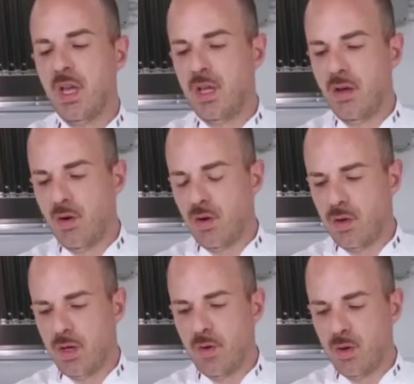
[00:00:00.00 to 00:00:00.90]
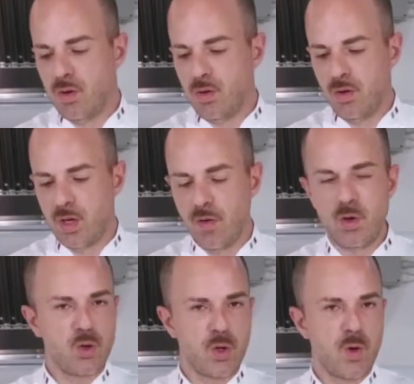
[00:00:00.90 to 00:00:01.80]
figure. There are more
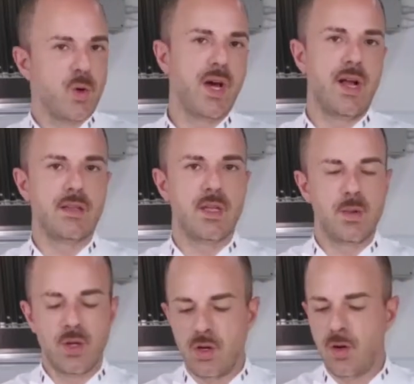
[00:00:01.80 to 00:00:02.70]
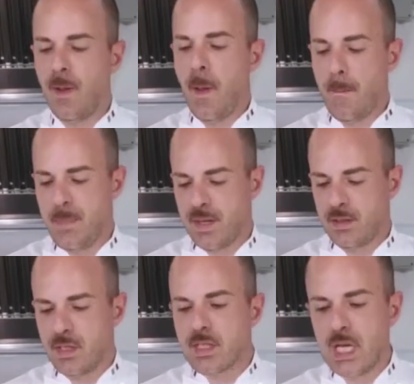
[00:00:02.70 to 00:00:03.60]
stories that tell about its
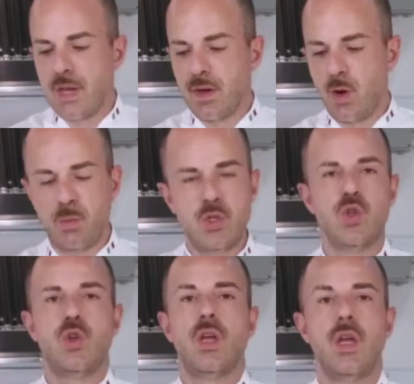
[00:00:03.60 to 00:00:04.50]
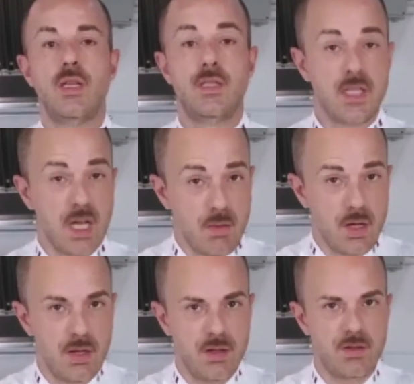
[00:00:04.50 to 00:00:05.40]
authenticity,
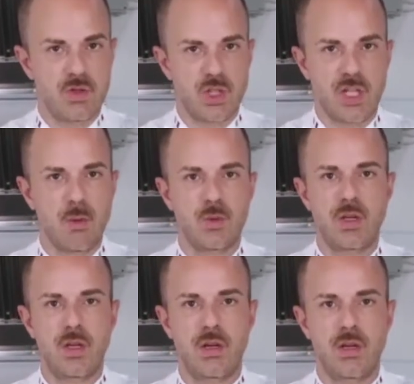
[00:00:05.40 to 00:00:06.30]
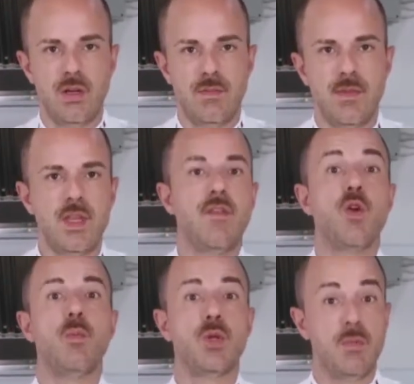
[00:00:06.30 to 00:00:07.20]
but to describe it, I
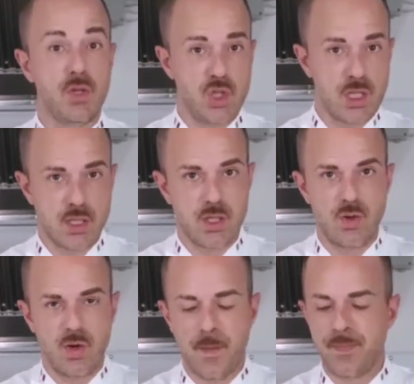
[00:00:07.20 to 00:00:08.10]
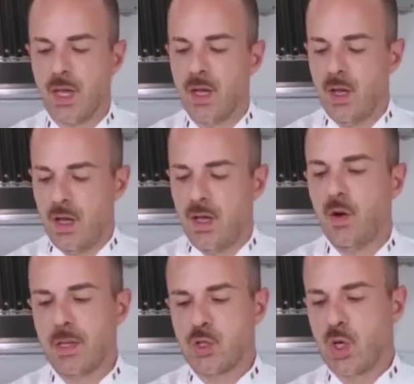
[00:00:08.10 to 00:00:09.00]
want that we
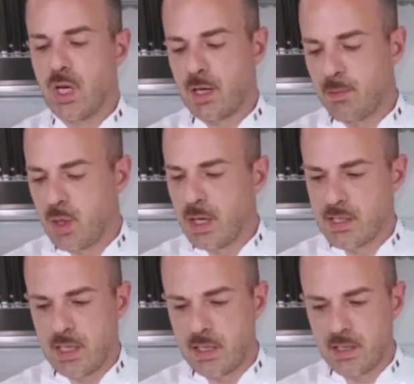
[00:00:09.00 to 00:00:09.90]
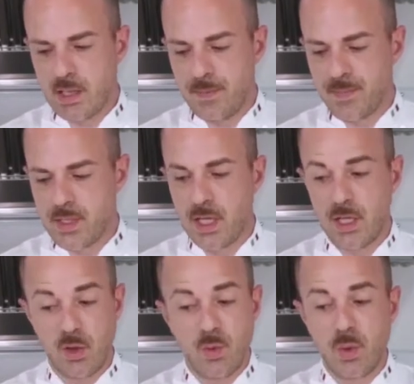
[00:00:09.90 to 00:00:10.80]
together try to have a bit of imagination. I
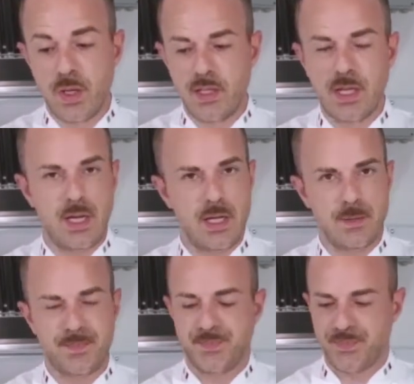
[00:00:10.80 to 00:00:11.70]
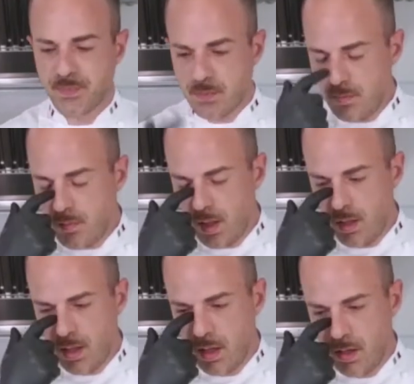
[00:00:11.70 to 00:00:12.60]
think that carbonara was born
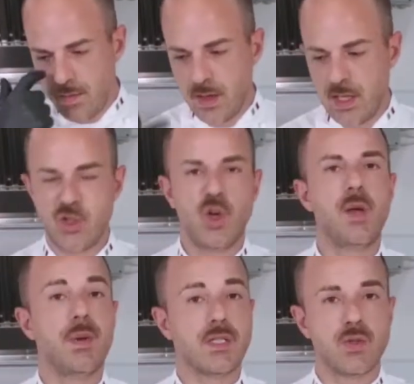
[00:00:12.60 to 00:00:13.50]
in Italy,